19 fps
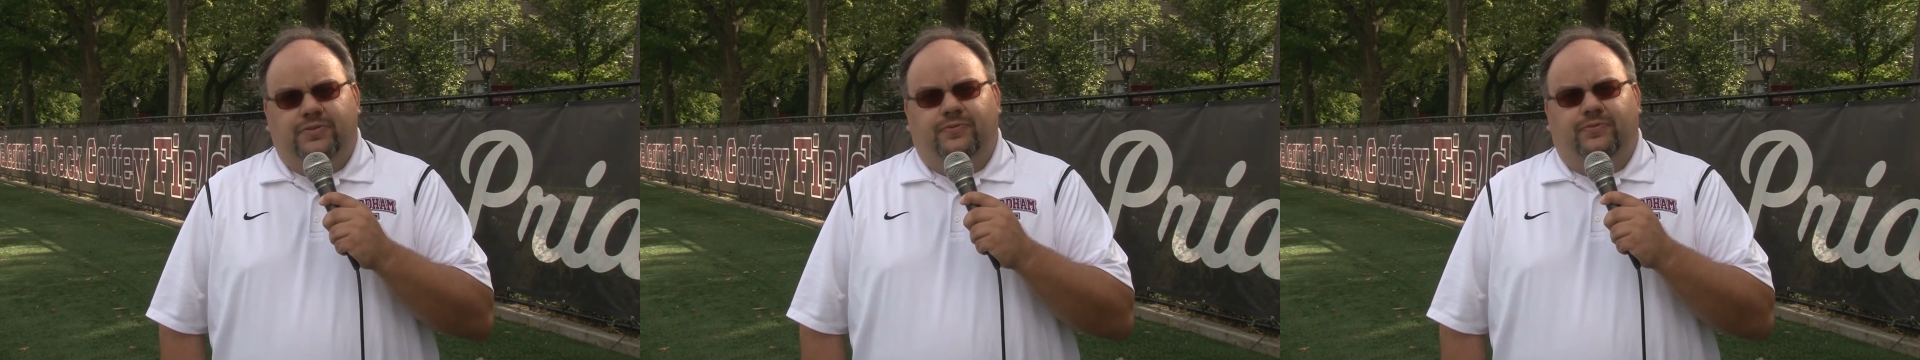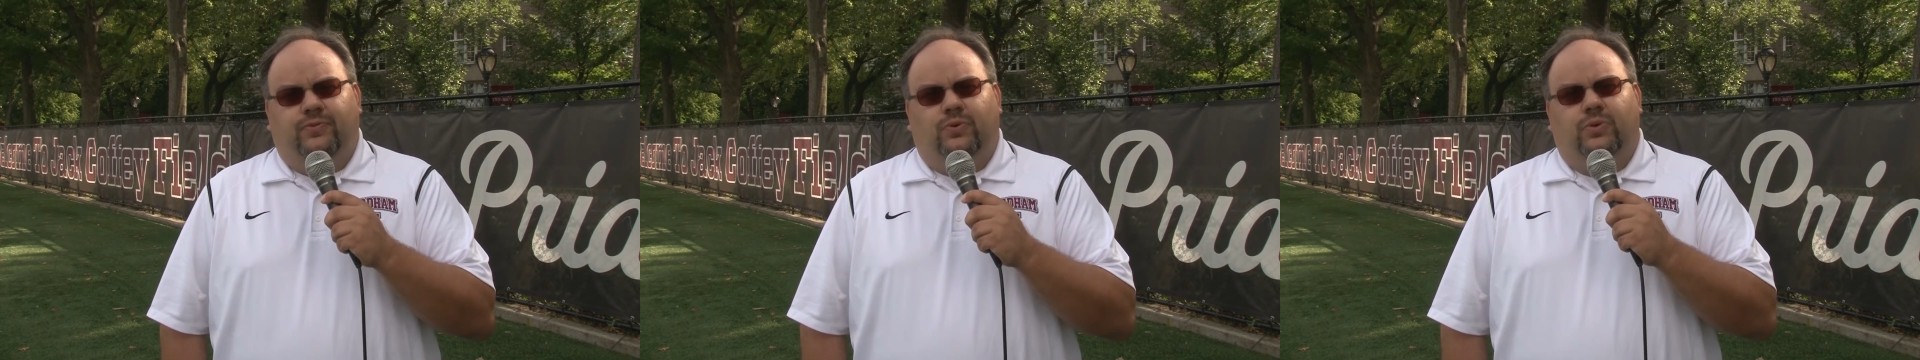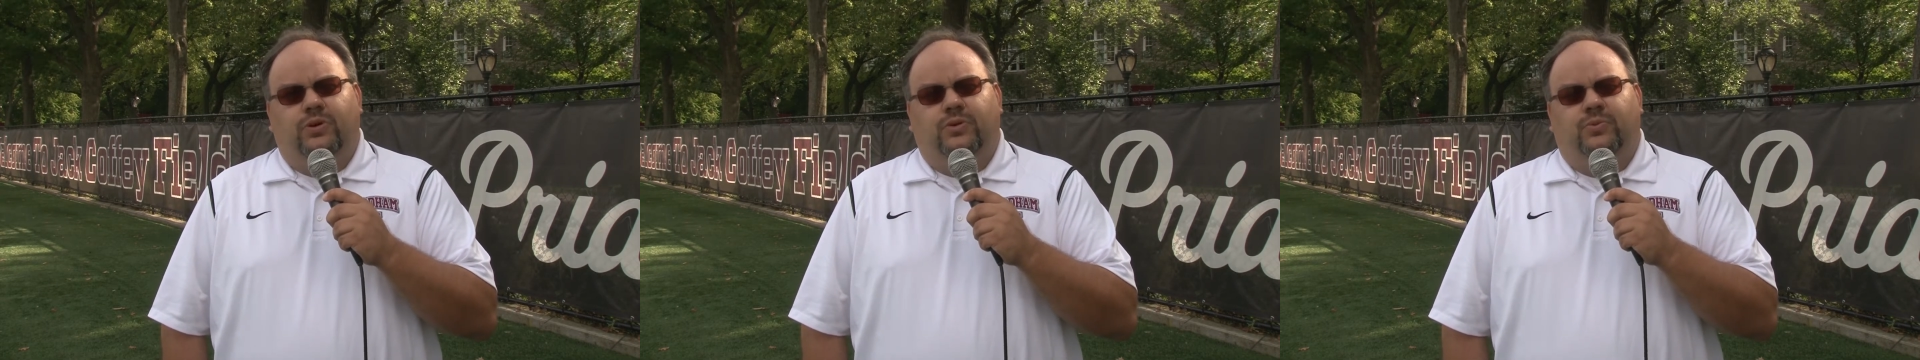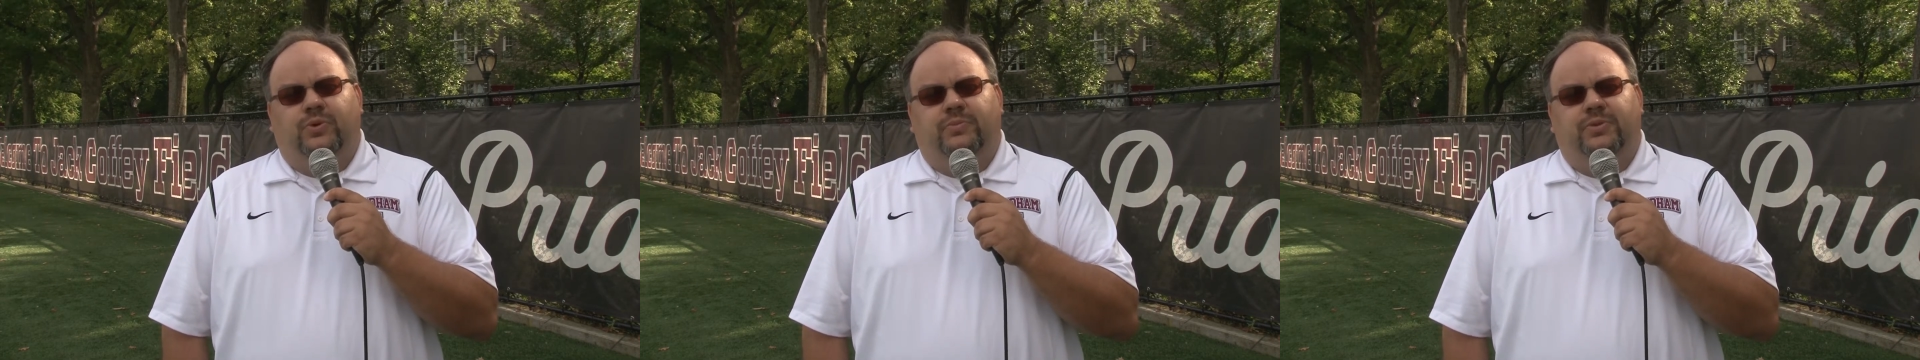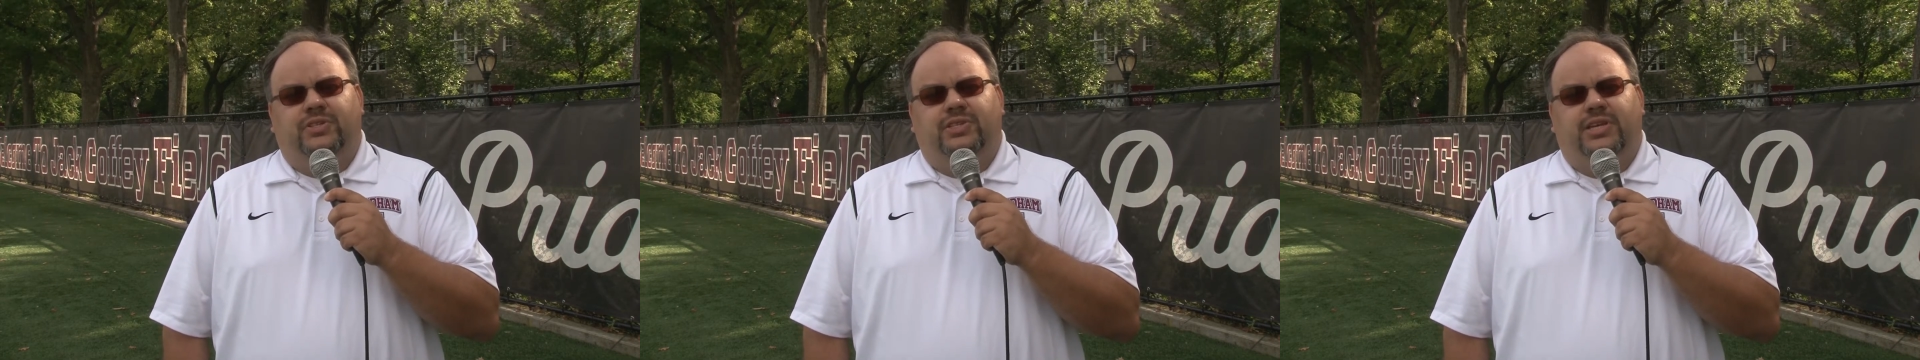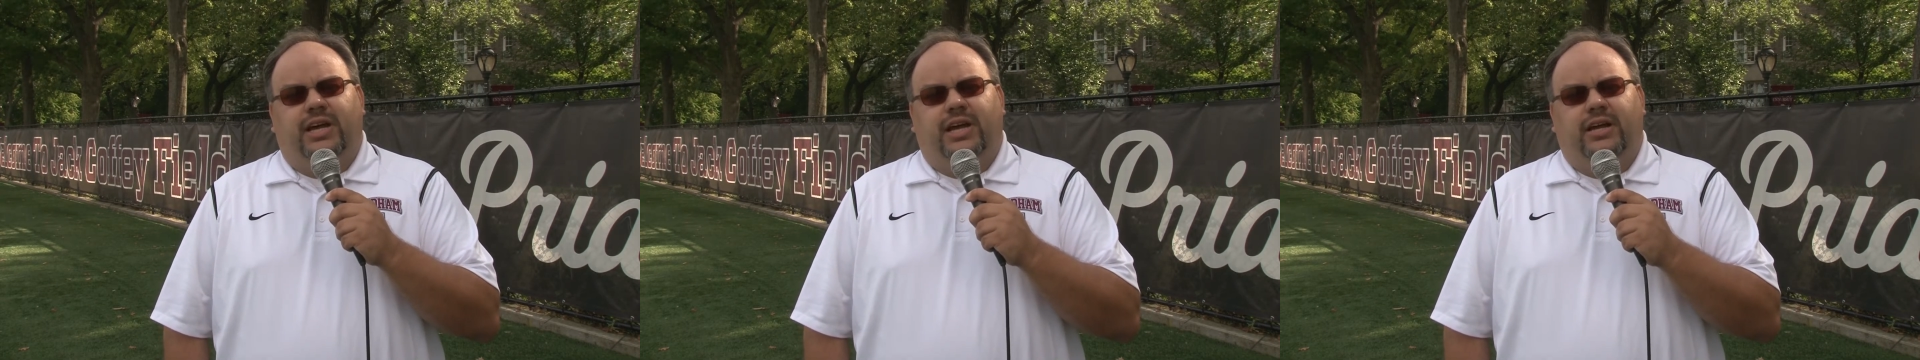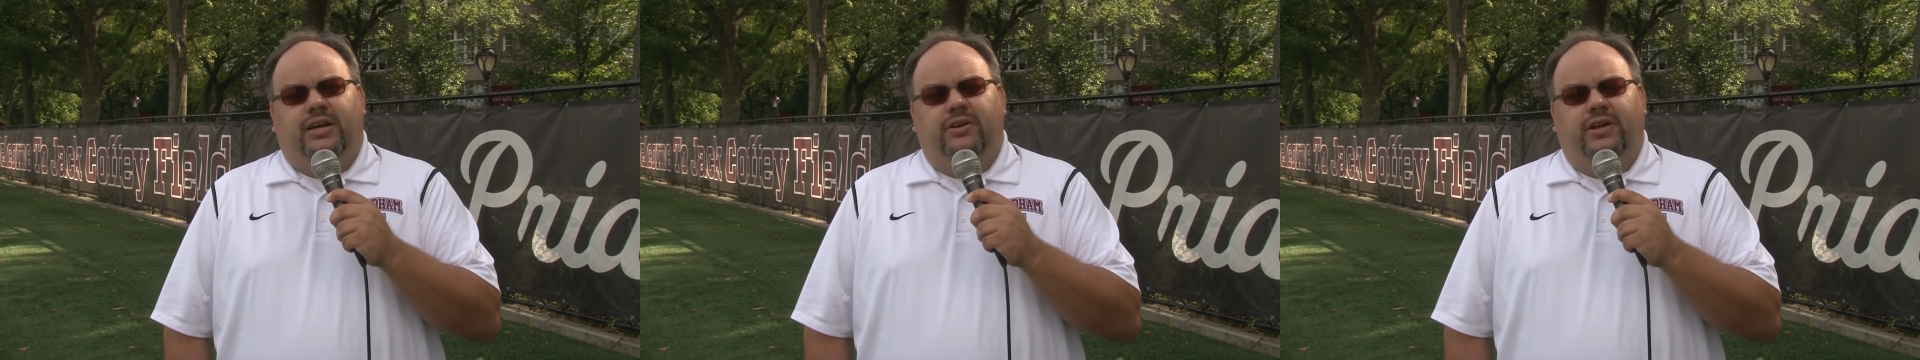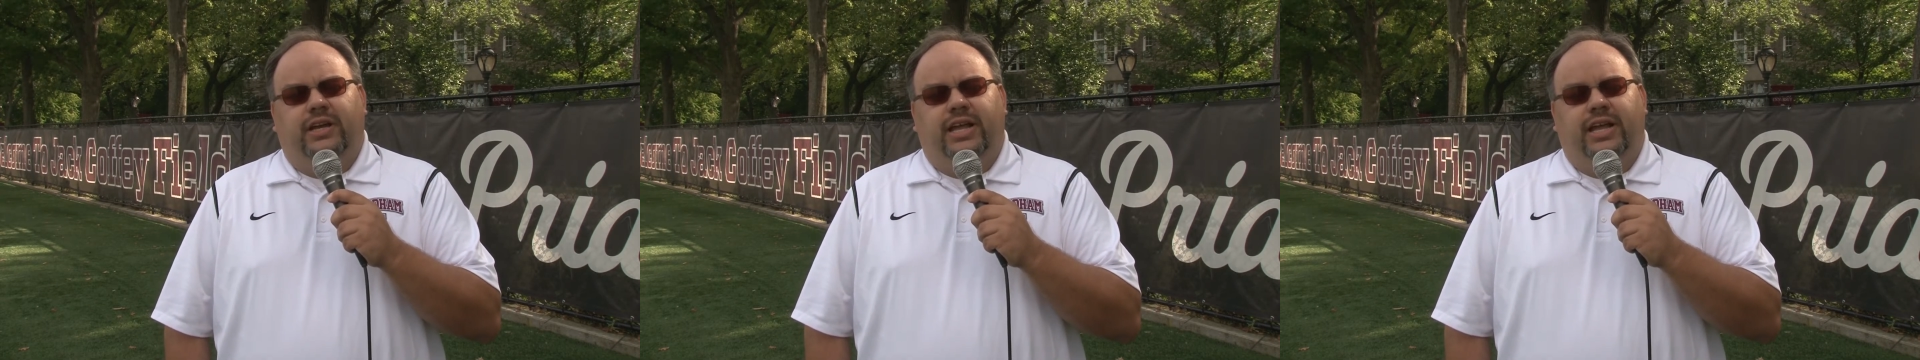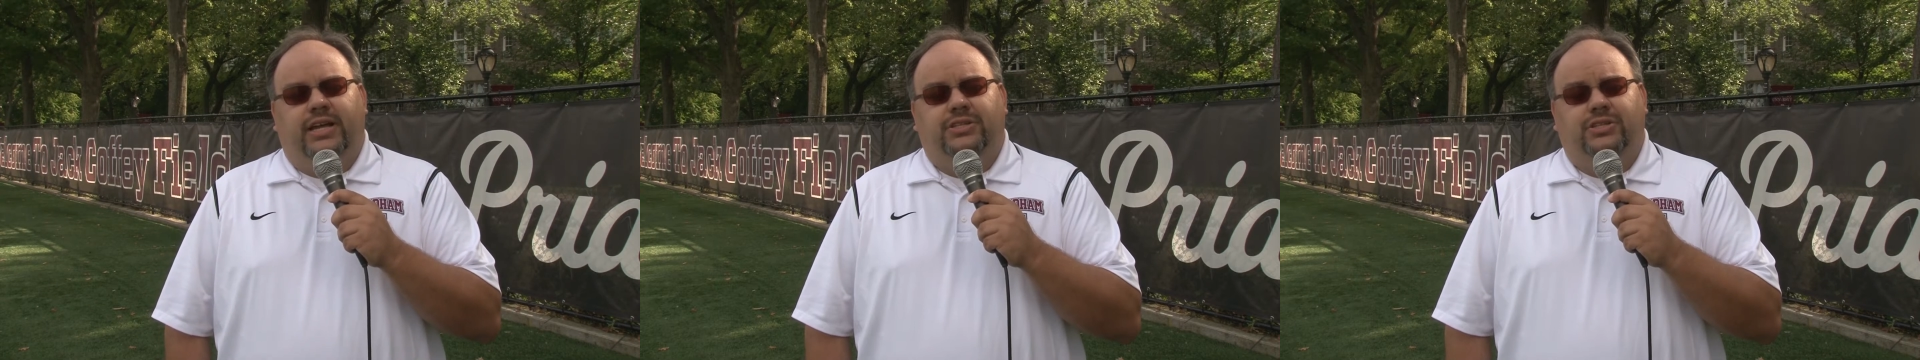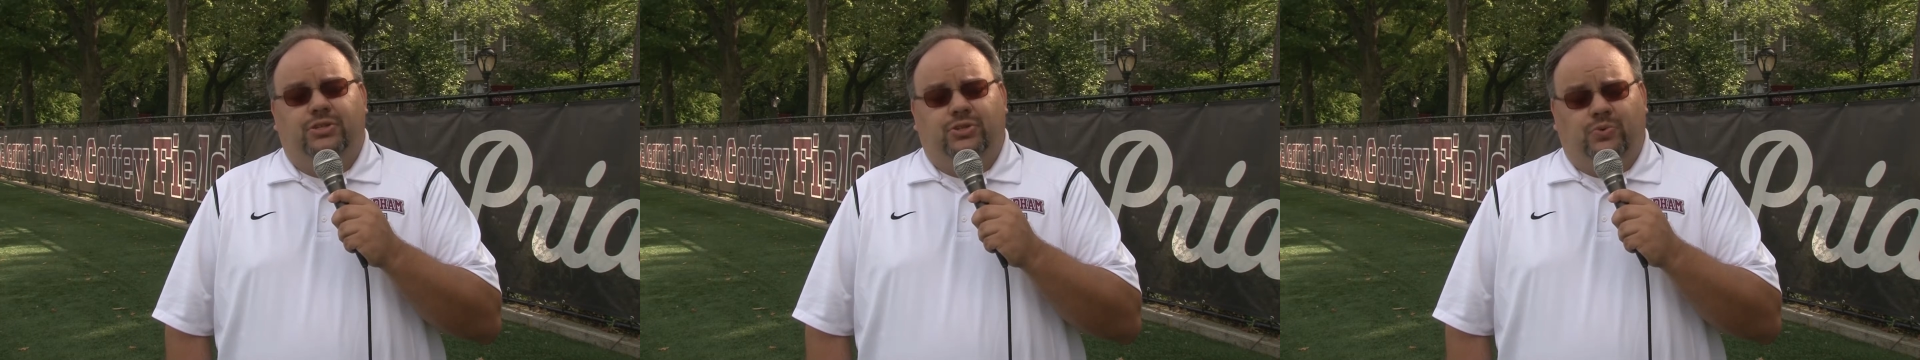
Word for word: Fordham women's soccer in action